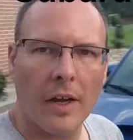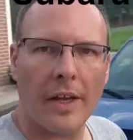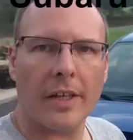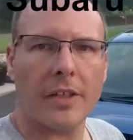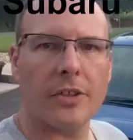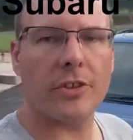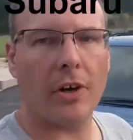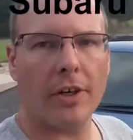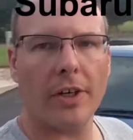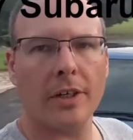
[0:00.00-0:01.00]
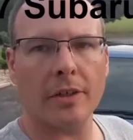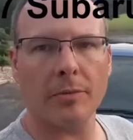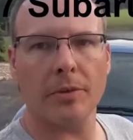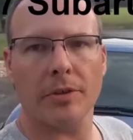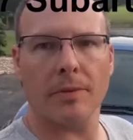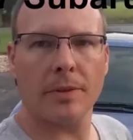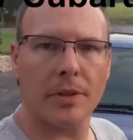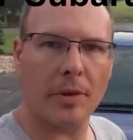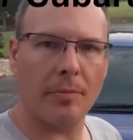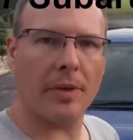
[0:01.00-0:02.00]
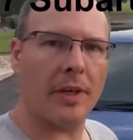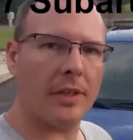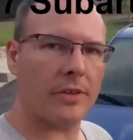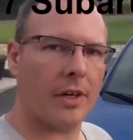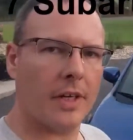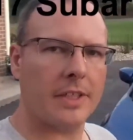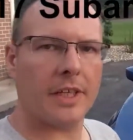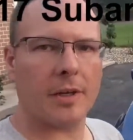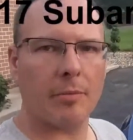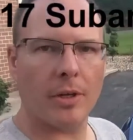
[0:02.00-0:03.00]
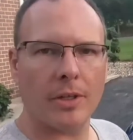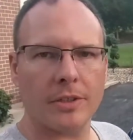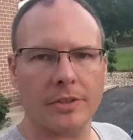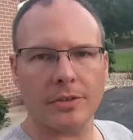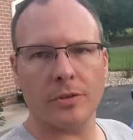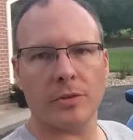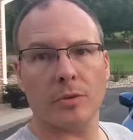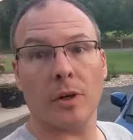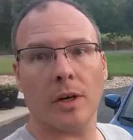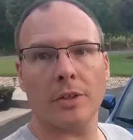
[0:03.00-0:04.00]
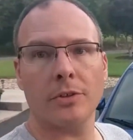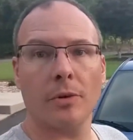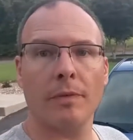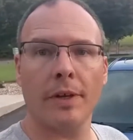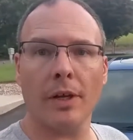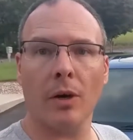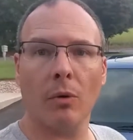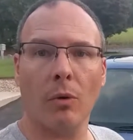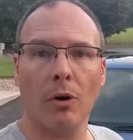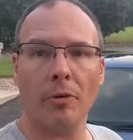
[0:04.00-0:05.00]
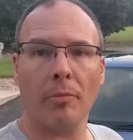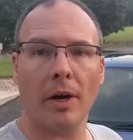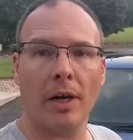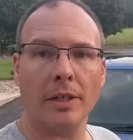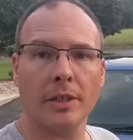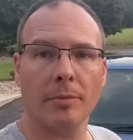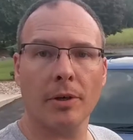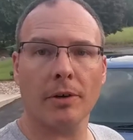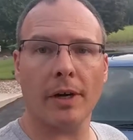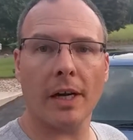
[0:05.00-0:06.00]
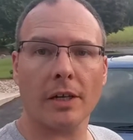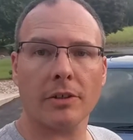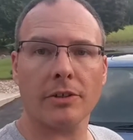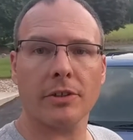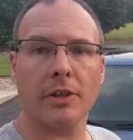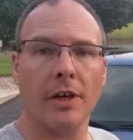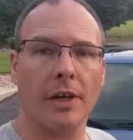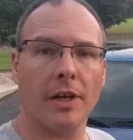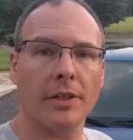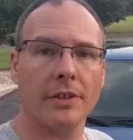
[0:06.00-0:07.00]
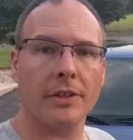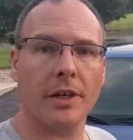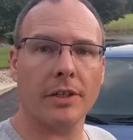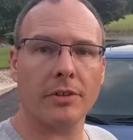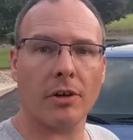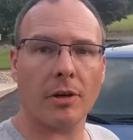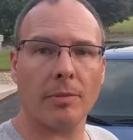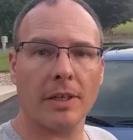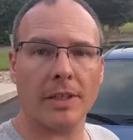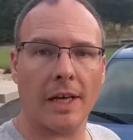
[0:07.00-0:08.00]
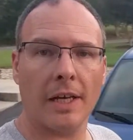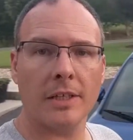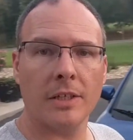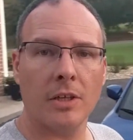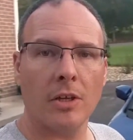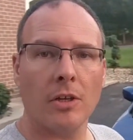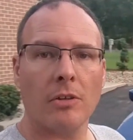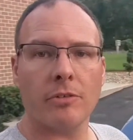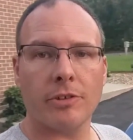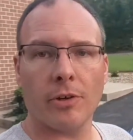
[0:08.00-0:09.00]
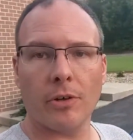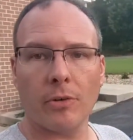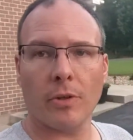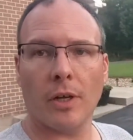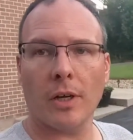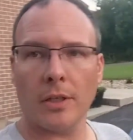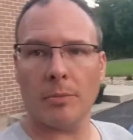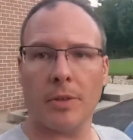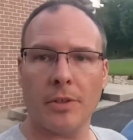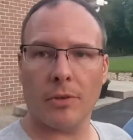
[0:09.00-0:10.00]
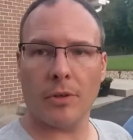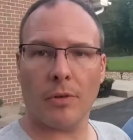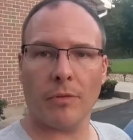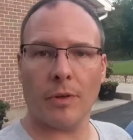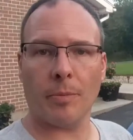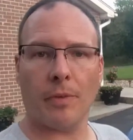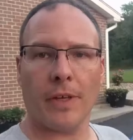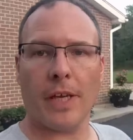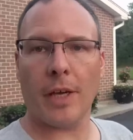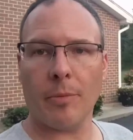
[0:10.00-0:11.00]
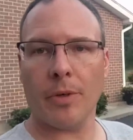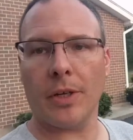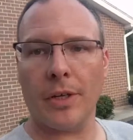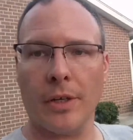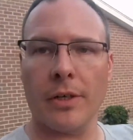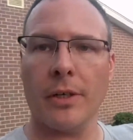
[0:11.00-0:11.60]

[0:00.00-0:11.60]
Hey, Sean here with Driven to Compete. Thought I'd take a minute to do a video on my WRX and talk about that. So let me do a little flip of the camera here